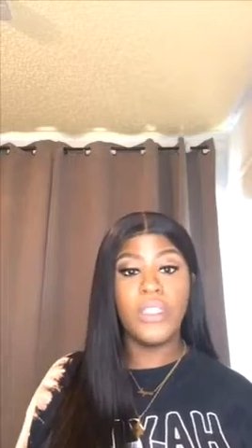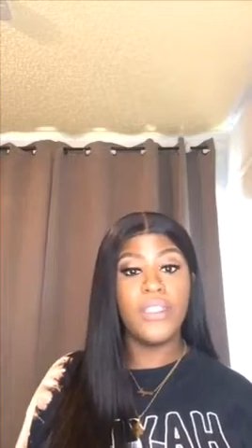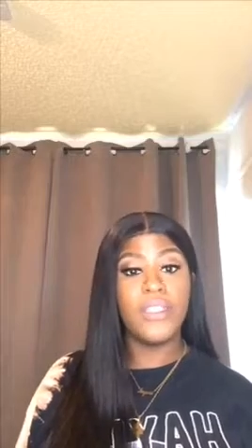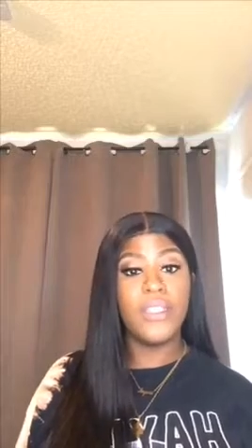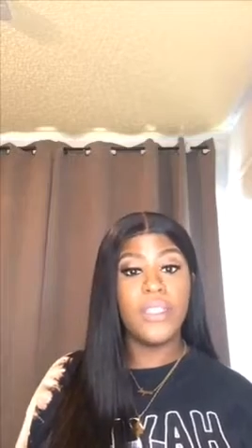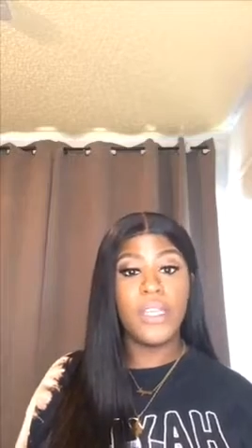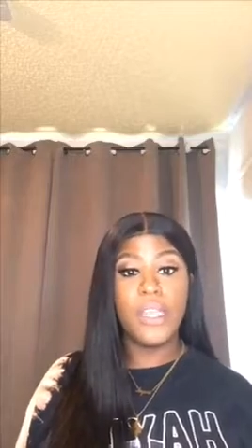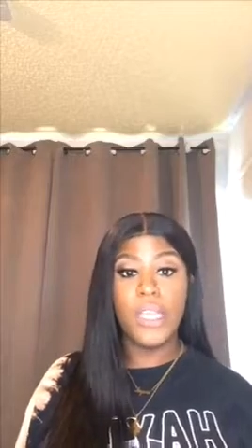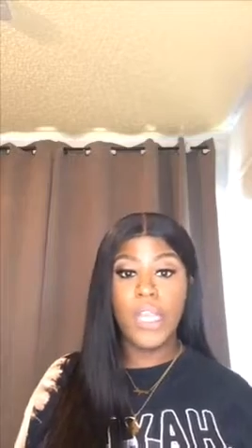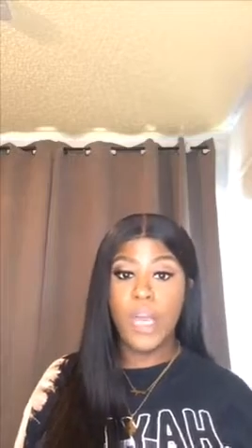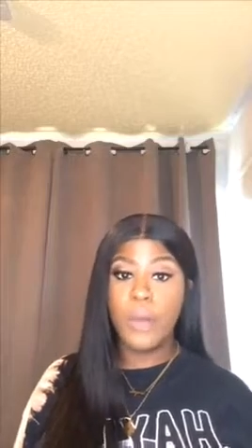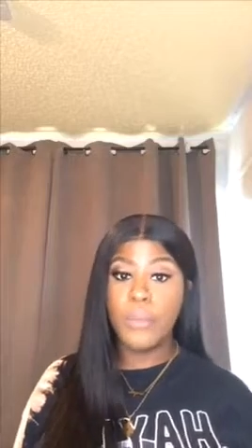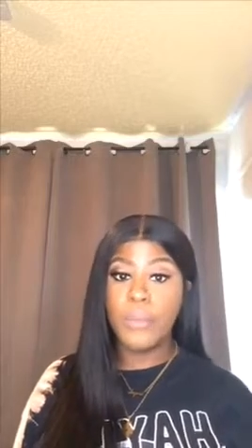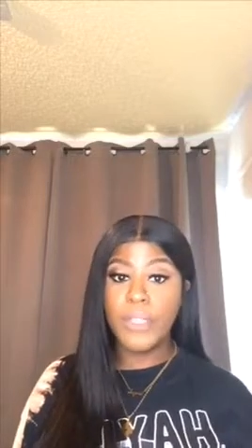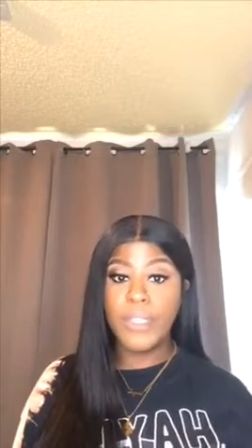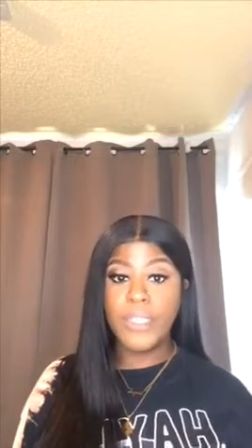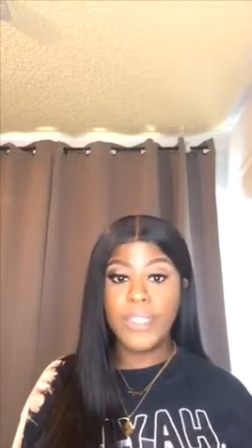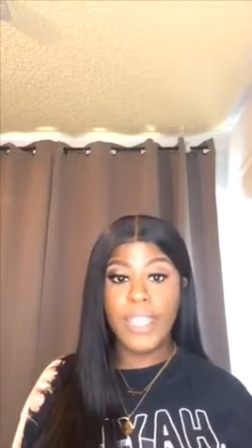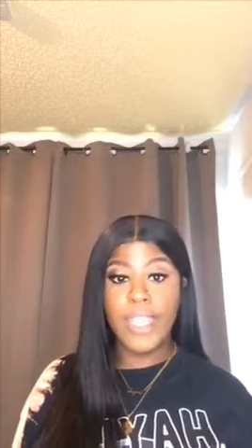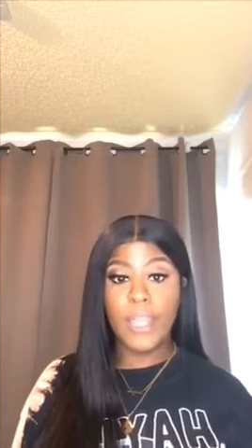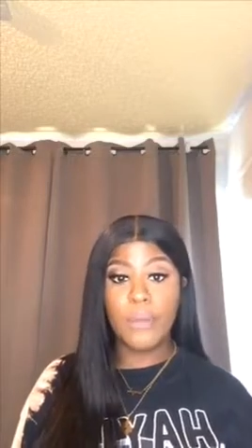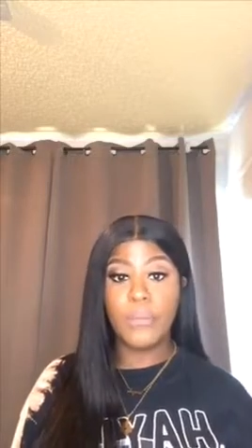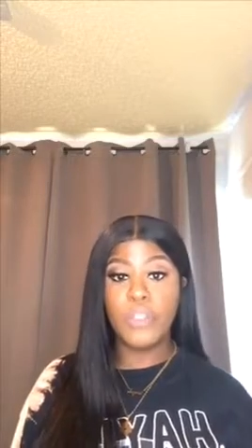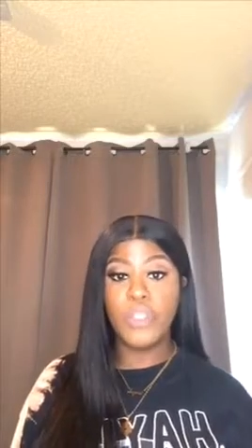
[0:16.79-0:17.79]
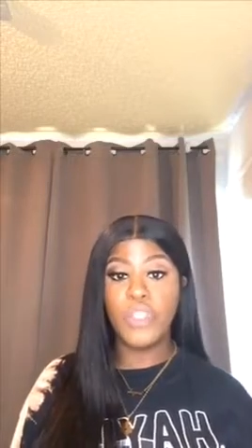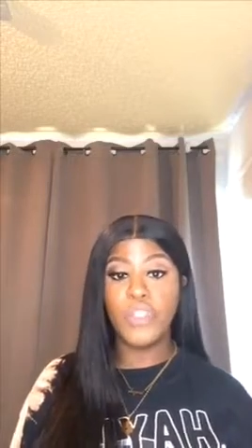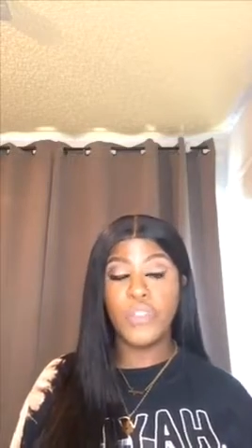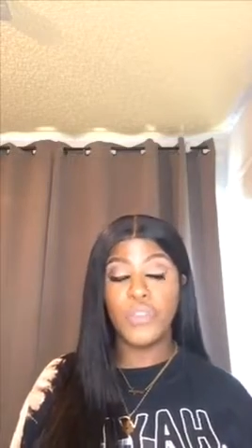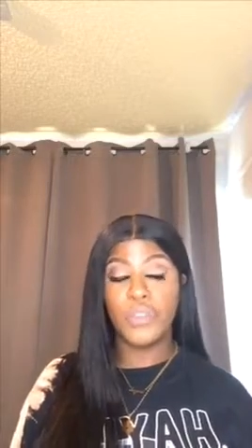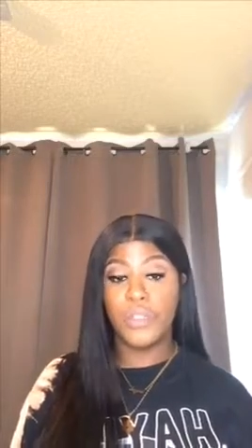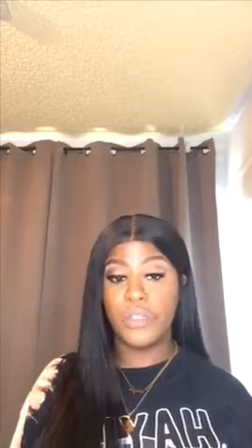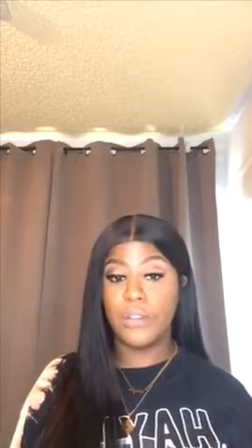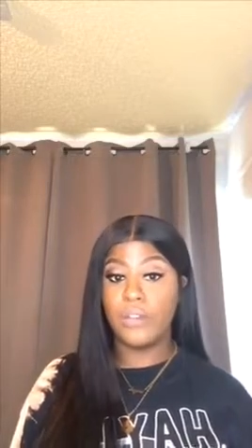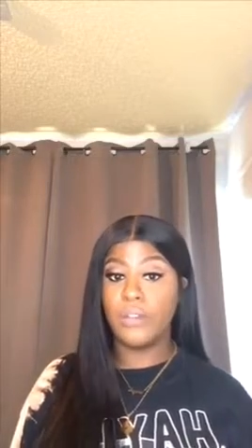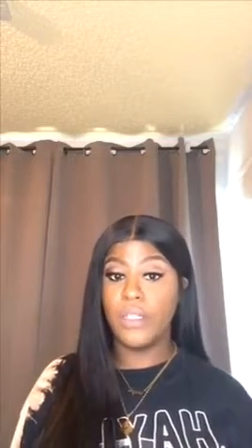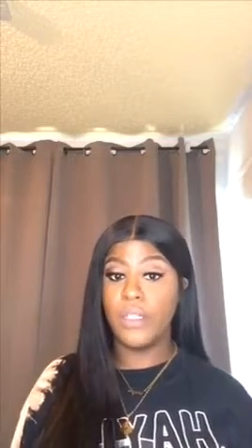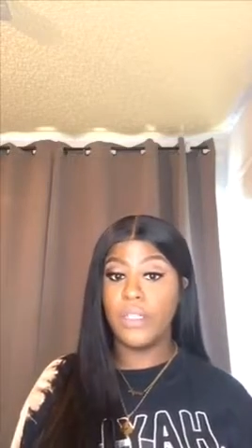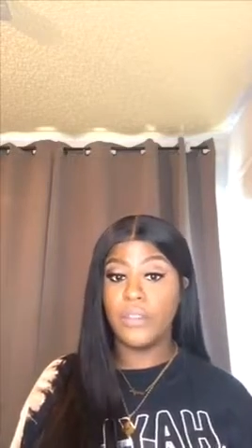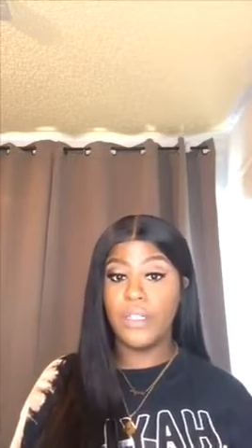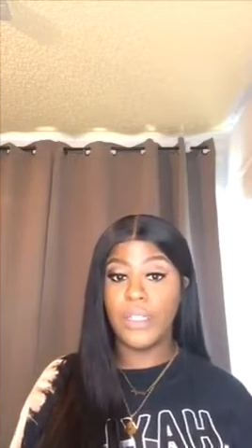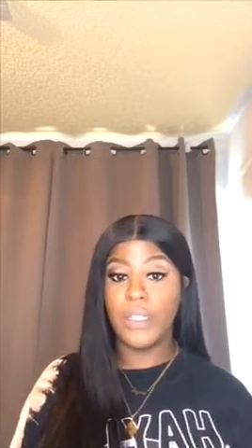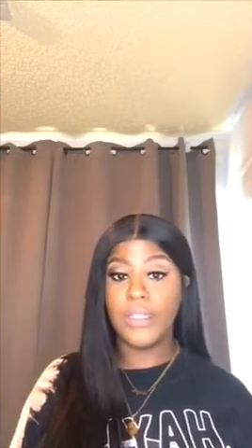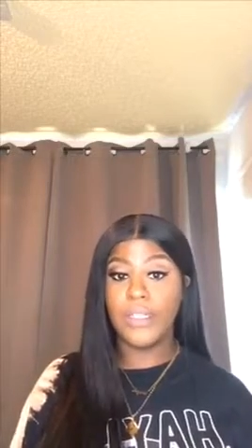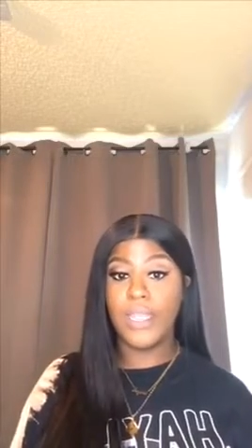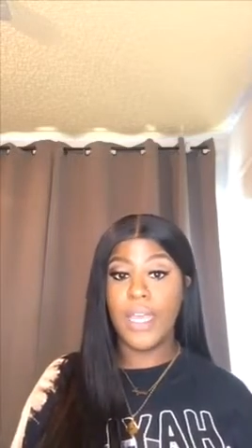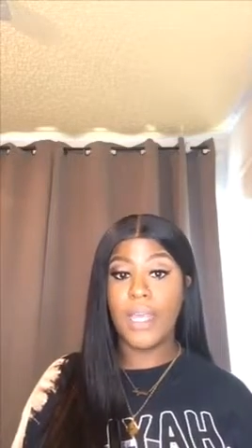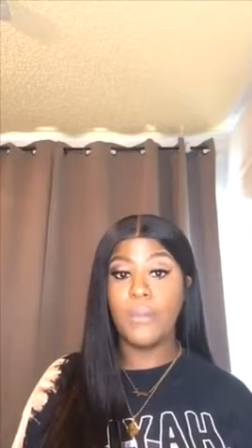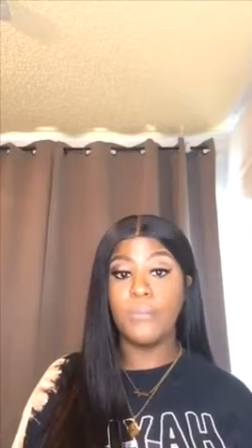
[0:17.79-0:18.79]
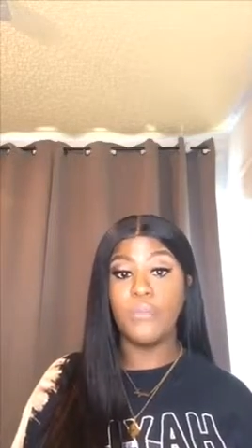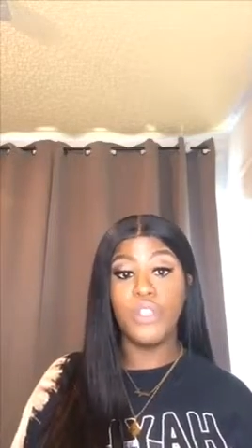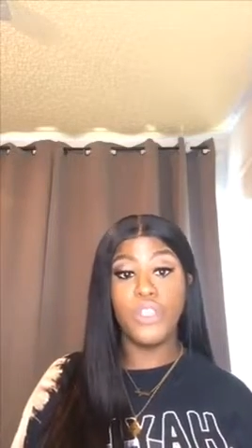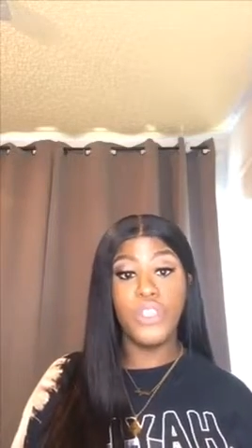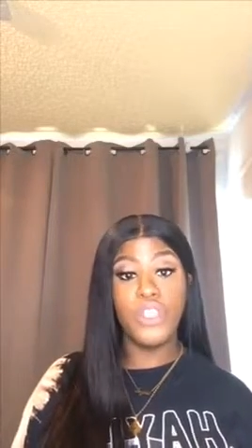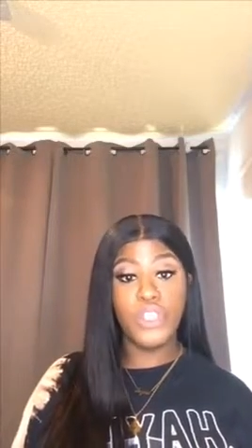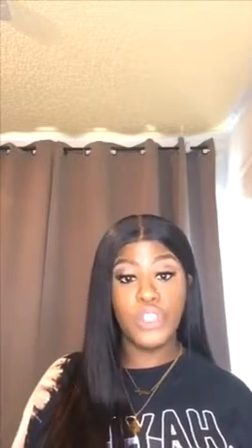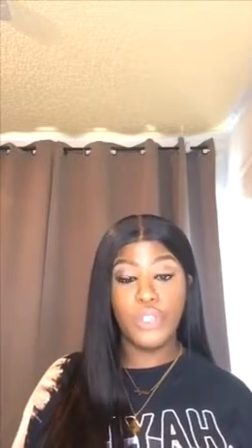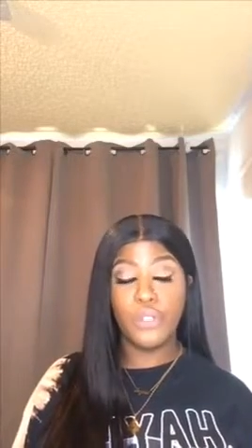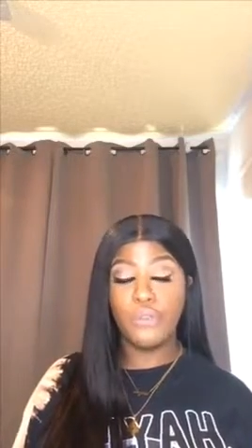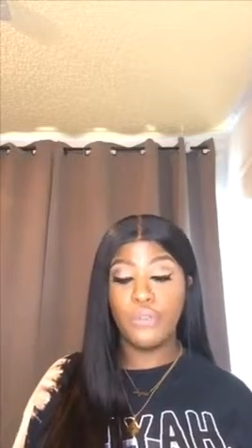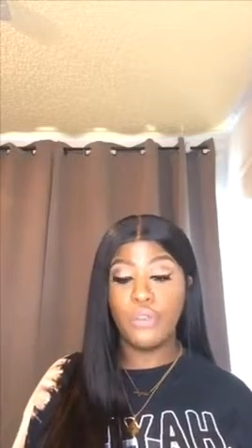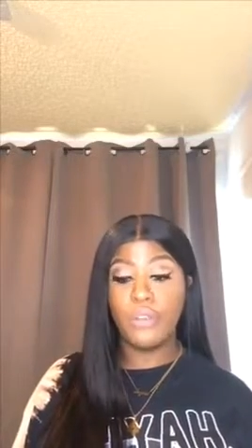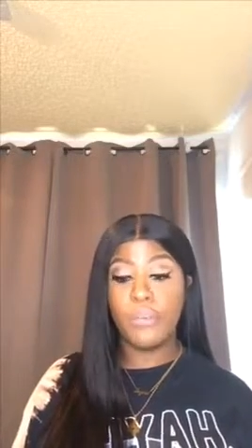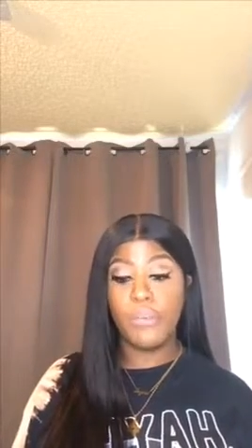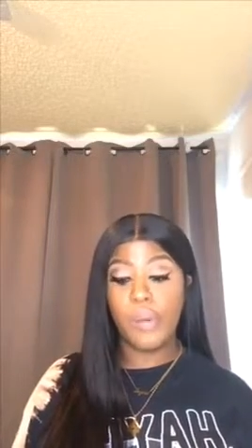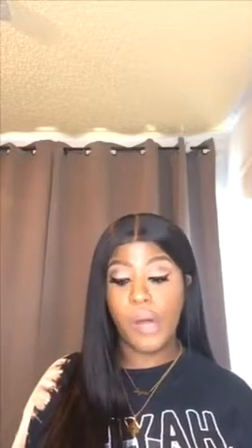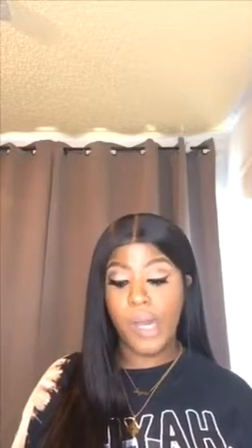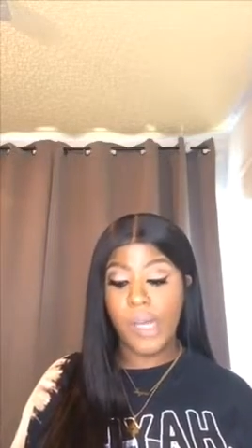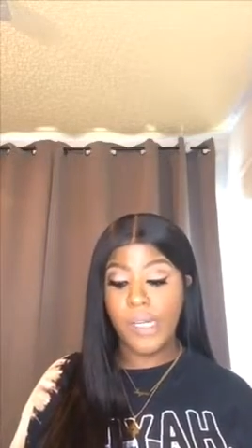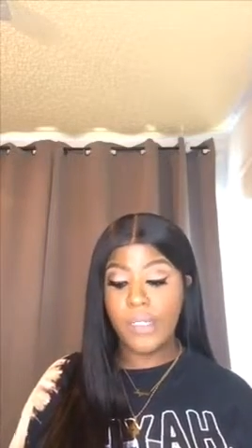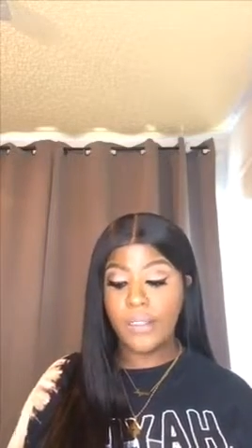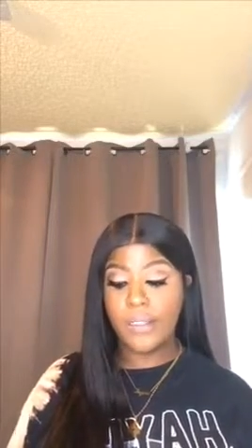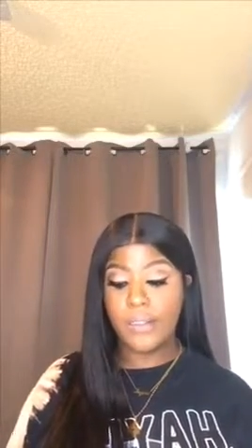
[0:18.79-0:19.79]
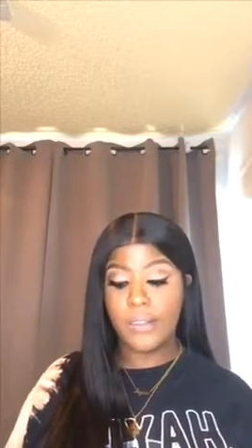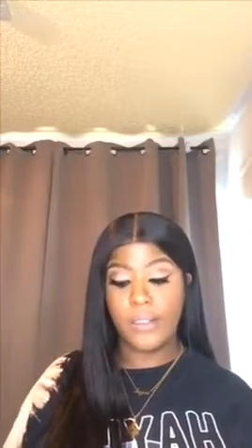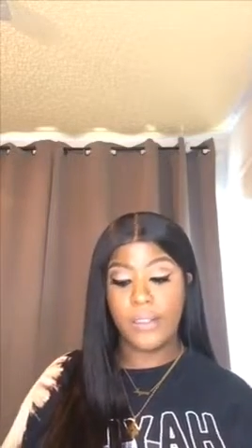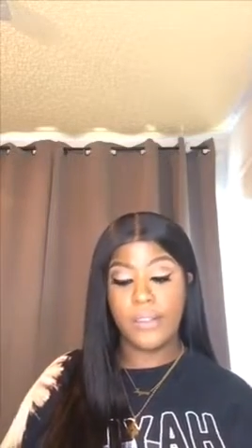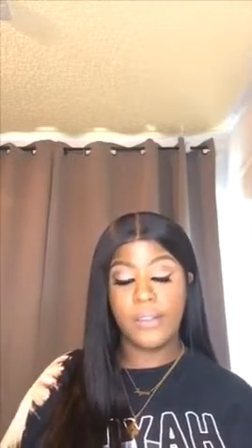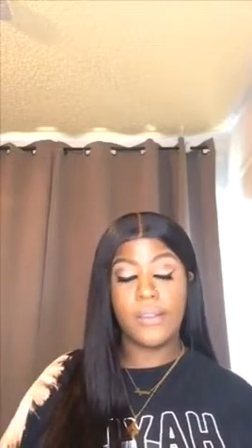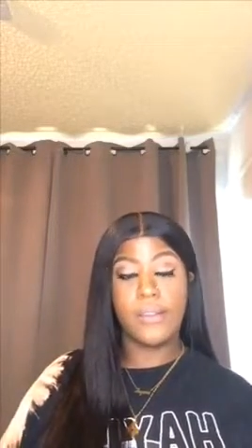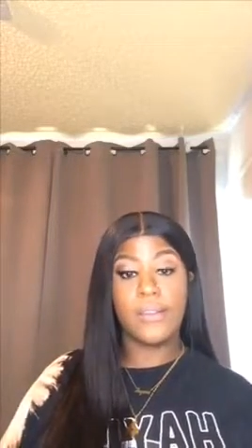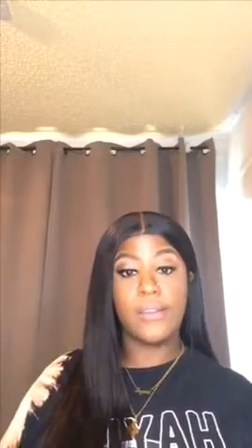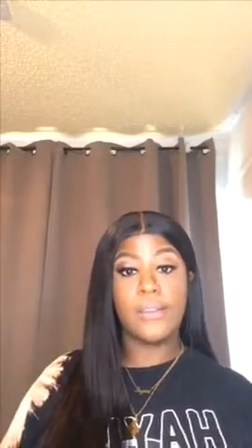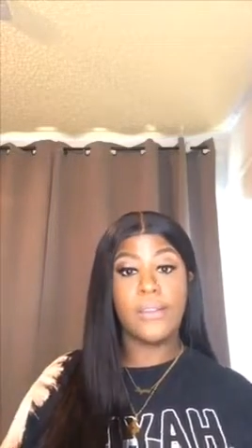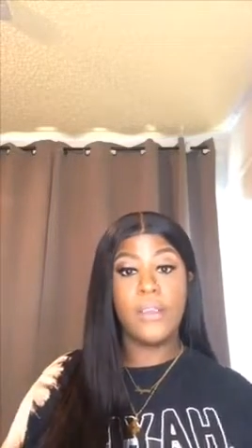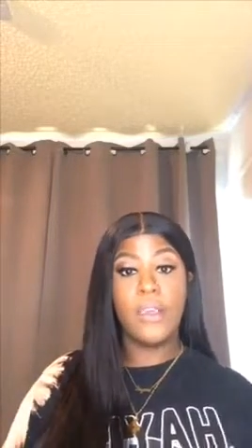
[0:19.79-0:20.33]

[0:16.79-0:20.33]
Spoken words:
It didn't come in damaged or anything like that. I'm going to show you the box. It's